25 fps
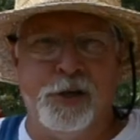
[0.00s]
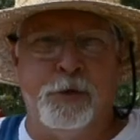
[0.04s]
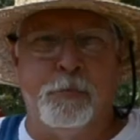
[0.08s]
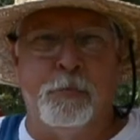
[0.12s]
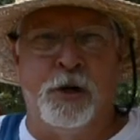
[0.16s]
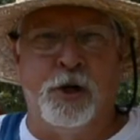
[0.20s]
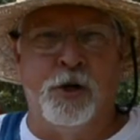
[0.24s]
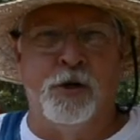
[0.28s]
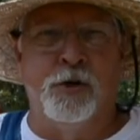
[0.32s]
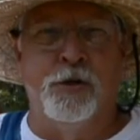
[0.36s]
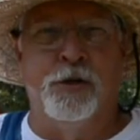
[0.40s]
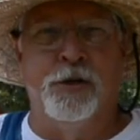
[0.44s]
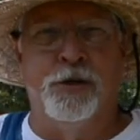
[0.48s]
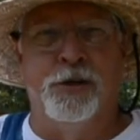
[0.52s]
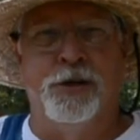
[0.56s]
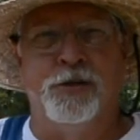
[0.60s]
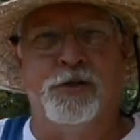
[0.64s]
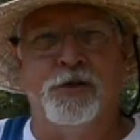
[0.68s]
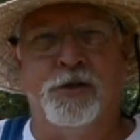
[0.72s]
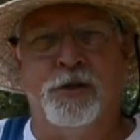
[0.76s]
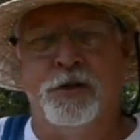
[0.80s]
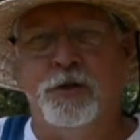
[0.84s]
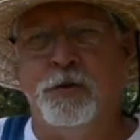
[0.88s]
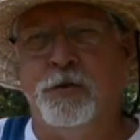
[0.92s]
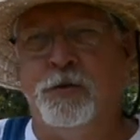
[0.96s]
your blood as
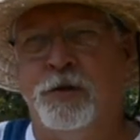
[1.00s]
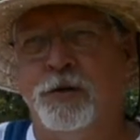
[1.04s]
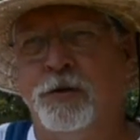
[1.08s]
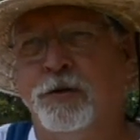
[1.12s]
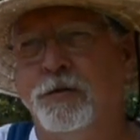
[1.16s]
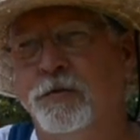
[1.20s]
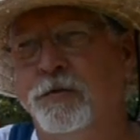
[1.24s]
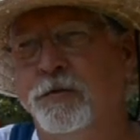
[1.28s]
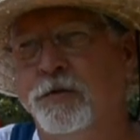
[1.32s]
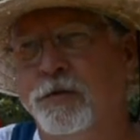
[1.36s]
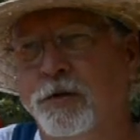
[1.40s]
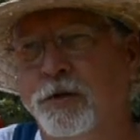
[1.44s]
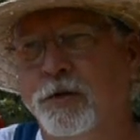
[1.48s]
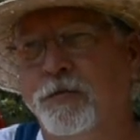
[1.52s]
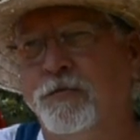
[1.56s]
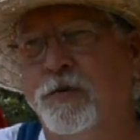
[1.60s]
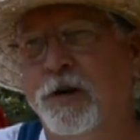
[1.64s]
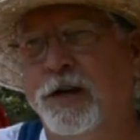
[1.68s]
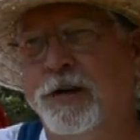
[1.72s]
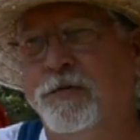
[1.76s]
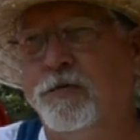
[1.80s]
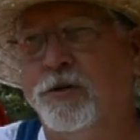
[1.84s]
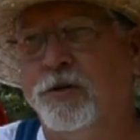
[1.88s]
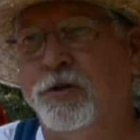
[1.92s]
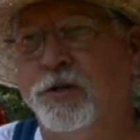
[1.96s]
to who your
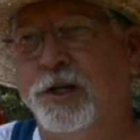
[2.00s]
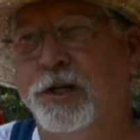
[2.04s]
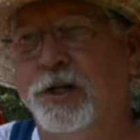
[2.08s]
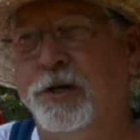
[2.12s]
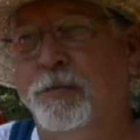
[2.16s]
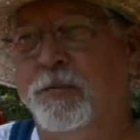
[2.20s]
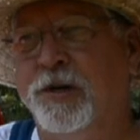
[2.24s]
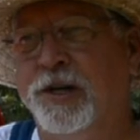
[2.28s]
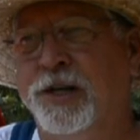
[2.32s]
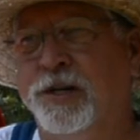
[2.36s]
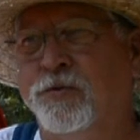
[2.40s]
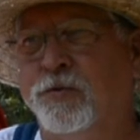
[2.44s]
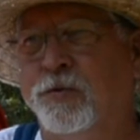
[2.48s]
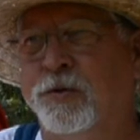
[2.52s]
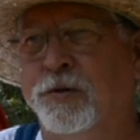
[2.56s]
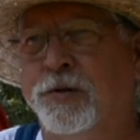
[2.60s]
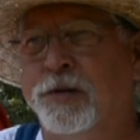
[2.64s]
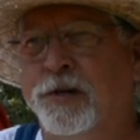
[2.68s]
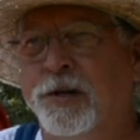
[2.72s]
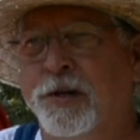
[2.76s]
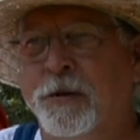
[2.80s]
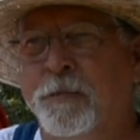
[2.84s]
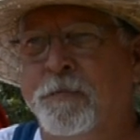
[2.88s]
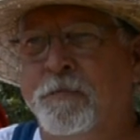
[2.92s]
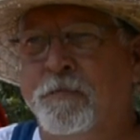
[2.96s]
favorite team is. Well,
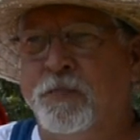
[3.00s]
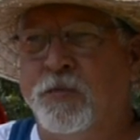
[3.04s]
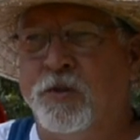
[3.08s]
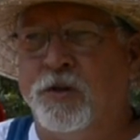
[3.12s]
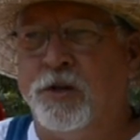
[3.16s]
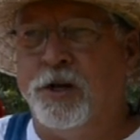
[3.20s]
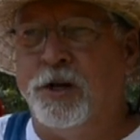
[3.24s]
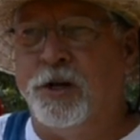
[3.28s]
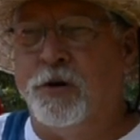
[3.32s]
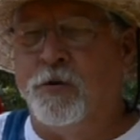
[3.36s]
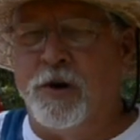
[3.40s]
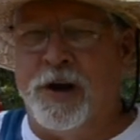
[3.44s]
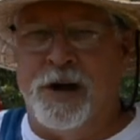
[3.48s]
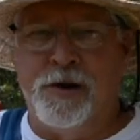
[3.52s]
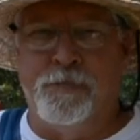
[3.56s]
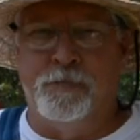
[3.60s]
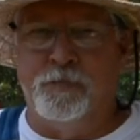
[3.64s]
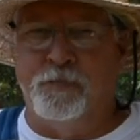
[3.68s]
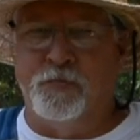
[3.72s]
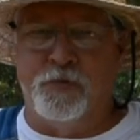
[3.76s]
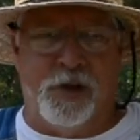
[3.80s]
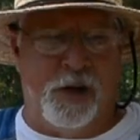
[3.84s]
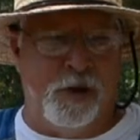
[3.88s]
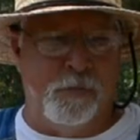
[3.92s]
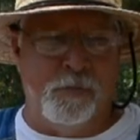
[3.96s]
you know, I'm
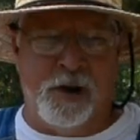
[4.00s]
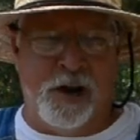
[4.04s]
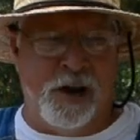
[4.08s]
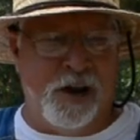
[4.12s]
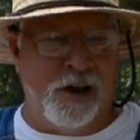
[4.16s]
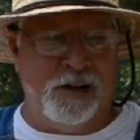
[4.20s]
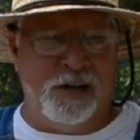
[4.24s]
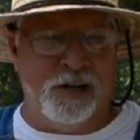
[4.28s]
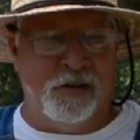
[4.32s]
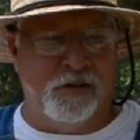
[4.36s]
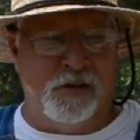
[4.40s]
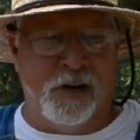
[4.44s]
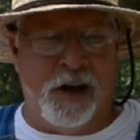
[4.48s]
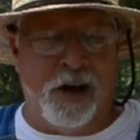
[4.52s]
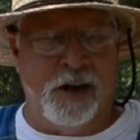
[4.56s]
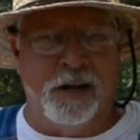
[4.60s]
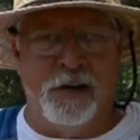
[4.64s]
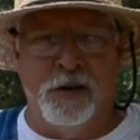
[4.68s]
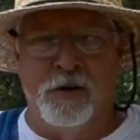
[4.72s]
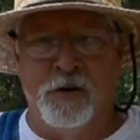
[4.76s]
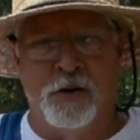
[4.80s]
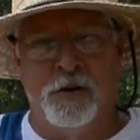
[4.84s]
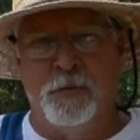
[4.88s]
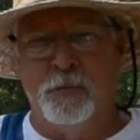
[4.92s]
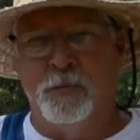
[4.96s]
Hotty Toddy,
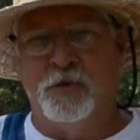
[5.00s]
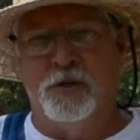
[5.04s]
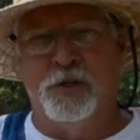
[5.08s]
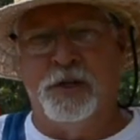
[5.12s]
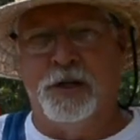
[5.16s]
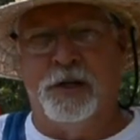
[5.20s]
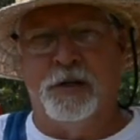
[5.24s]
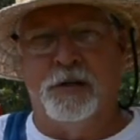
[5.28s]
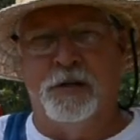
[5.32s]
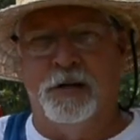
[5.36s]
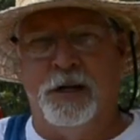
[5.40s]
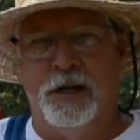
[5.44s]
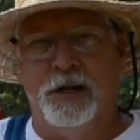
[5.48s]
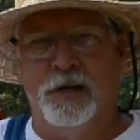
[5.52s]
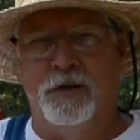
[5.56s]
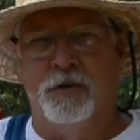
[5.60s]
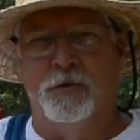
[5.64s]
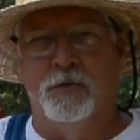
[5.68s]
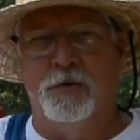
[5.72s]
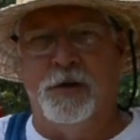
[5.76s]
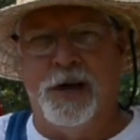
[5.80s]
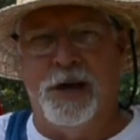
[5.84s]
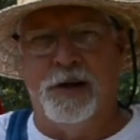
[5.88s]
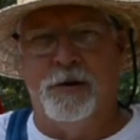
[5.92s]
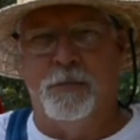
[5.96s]
100%. Ain't no
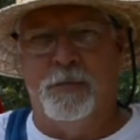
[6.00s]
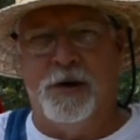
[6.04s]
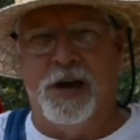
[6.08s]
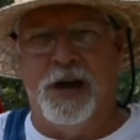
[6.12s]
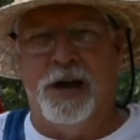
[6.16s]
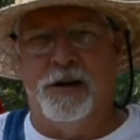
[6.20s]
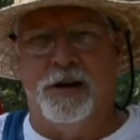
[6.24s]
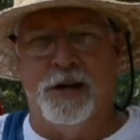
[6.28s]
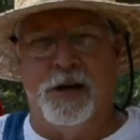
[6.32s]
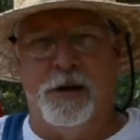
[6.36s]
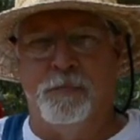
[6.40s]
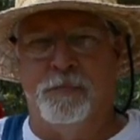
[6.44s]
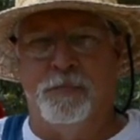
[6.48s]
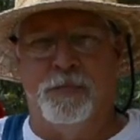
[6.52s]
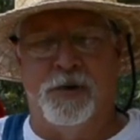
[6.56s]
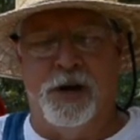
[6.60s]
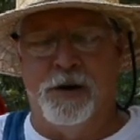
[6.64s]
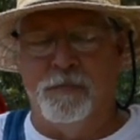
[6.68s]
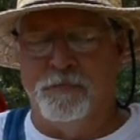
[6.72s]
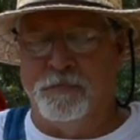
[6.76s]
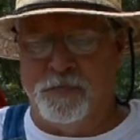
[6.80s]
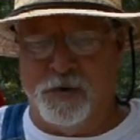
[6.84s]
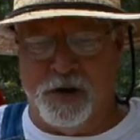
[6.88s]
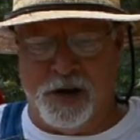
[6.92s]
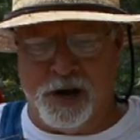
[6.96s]
doubt about it.
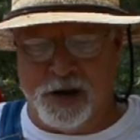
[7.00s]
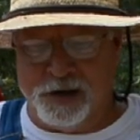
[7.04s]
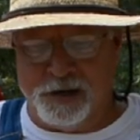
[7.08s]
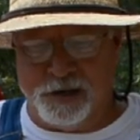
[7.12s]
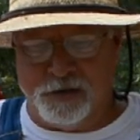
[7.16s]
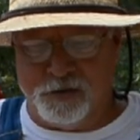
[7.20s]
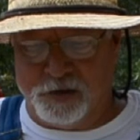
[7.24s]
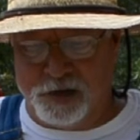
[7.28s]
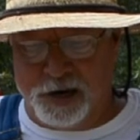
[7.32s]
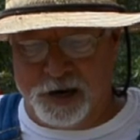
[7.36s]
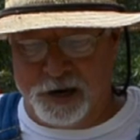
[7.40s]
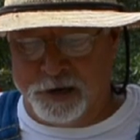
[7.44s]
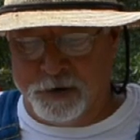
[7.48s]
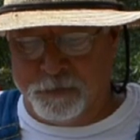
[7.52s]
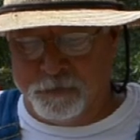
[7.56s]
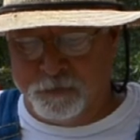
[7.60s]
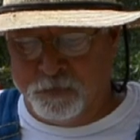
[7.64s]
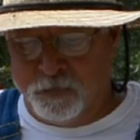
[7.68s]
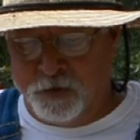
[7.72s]
I'm Hotty Toddy.